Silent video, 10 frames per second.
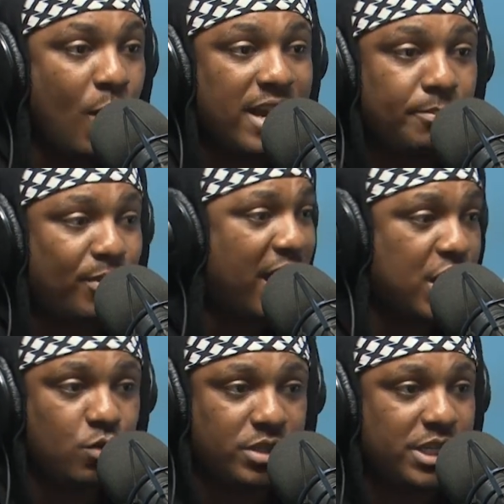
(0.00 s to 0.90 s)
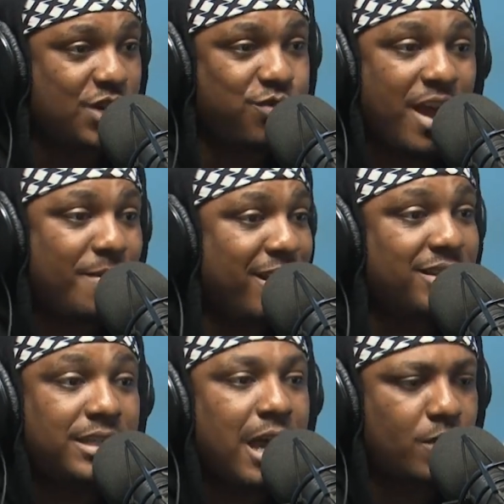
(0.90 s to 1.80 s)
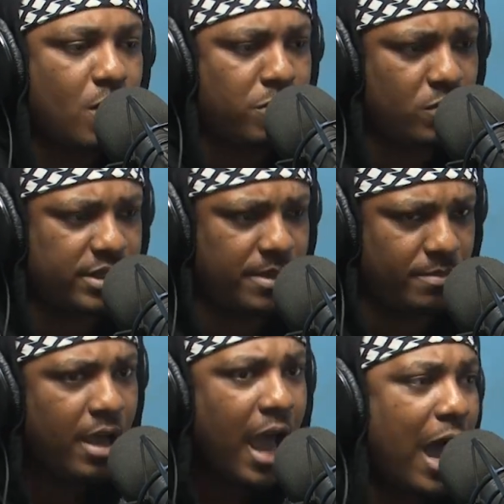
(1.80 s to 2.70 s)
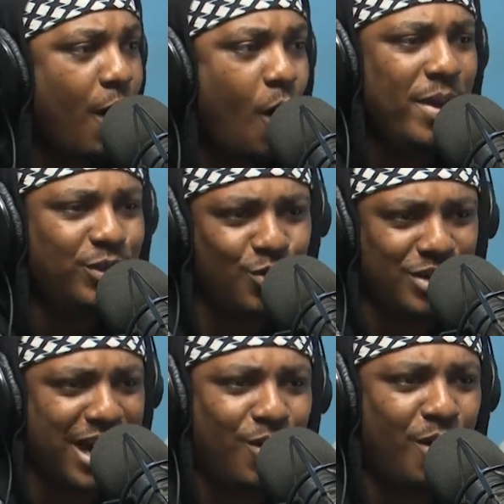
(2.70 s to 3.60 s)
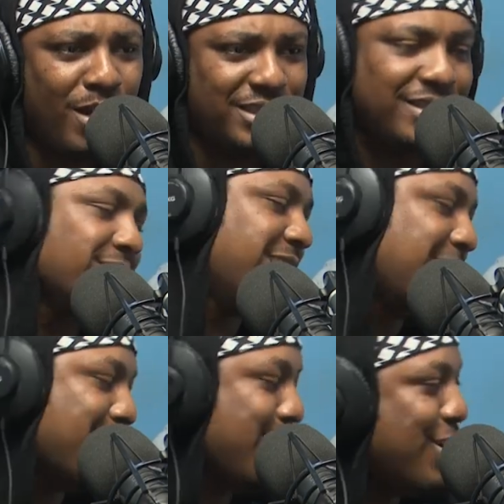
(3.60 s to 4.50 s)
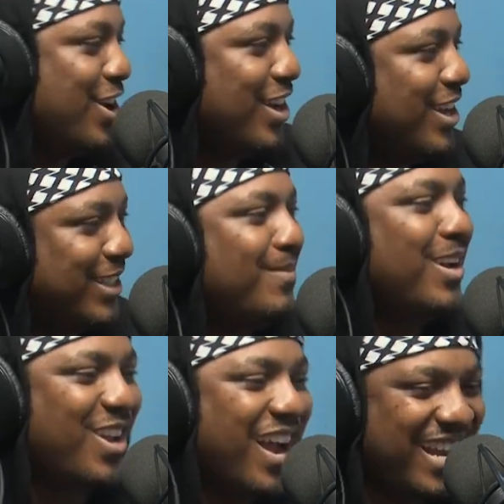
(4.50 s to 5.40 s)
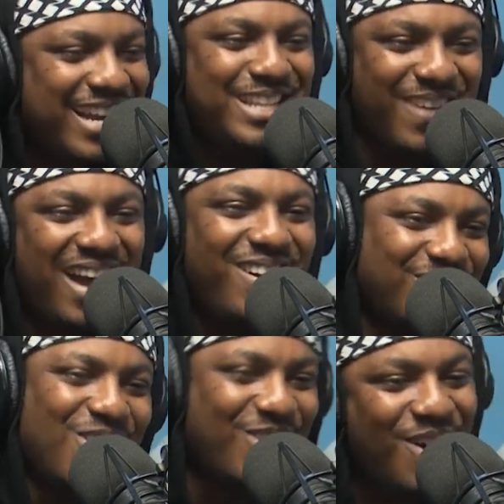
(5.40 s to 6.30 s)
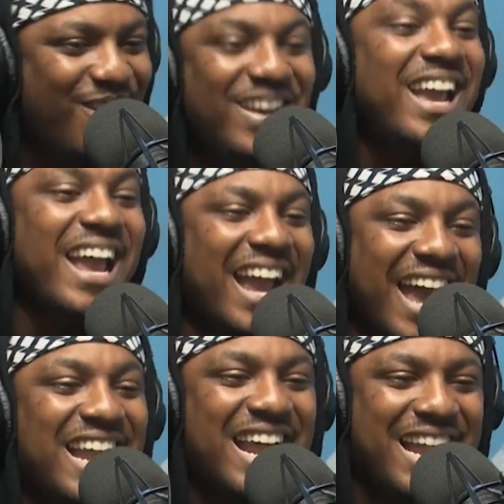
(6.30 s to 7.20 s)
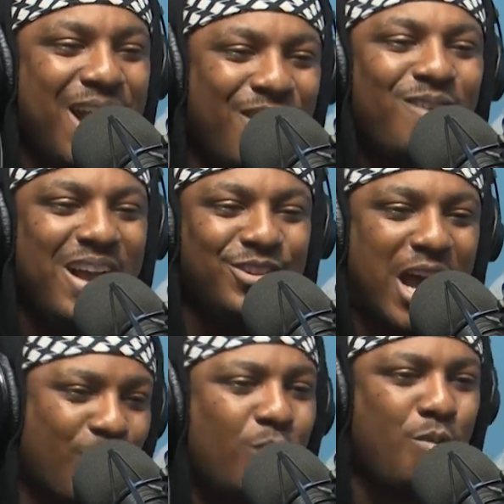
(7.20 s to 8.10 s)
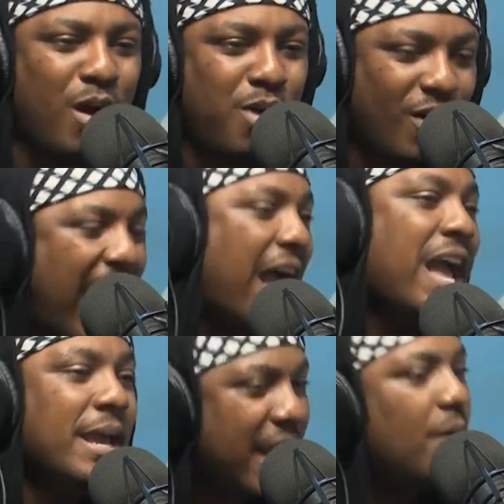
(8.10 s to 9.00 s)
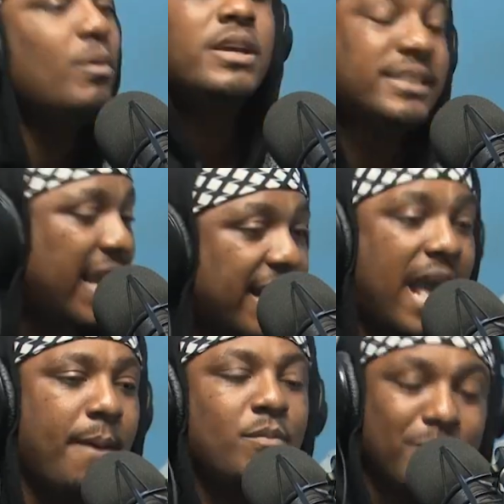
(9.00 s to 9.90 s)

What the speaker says: When you brand new D Cryme and a sack, double sim. Obintun can't come us. Yes, every time that is barrels will come. And then they went to rock pop. Check it out.